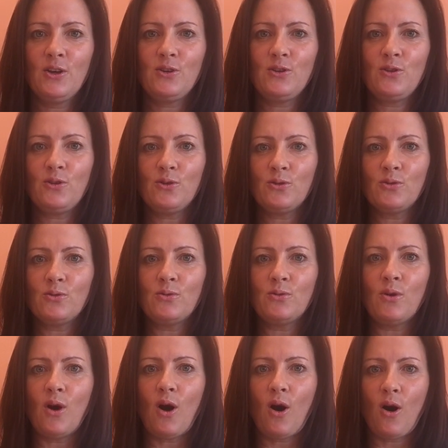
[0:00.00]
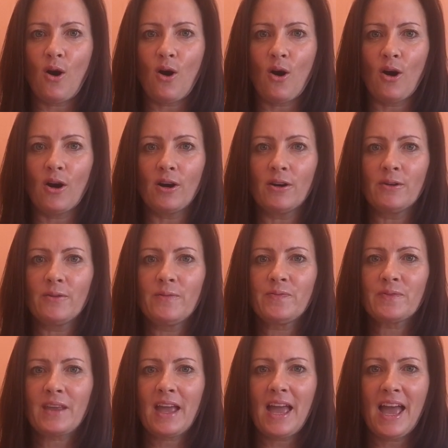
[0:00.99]
You are
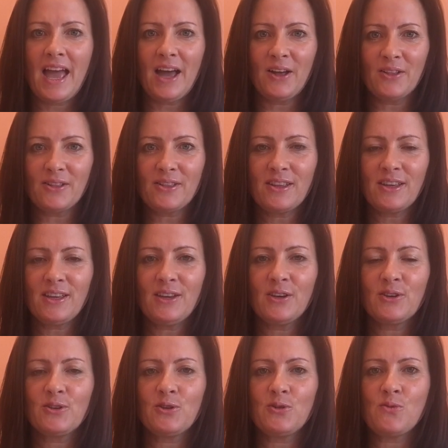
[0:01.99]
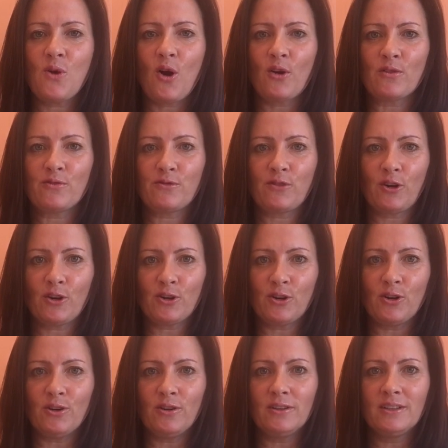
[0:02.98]
healthy. You are
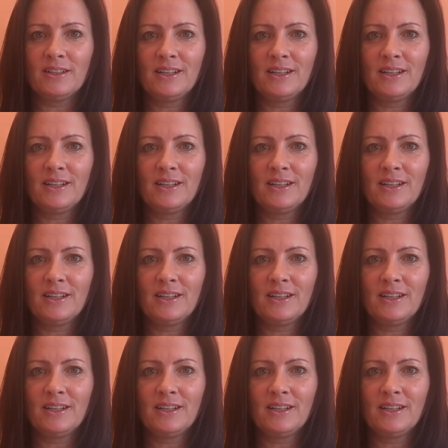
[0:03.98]
fertile.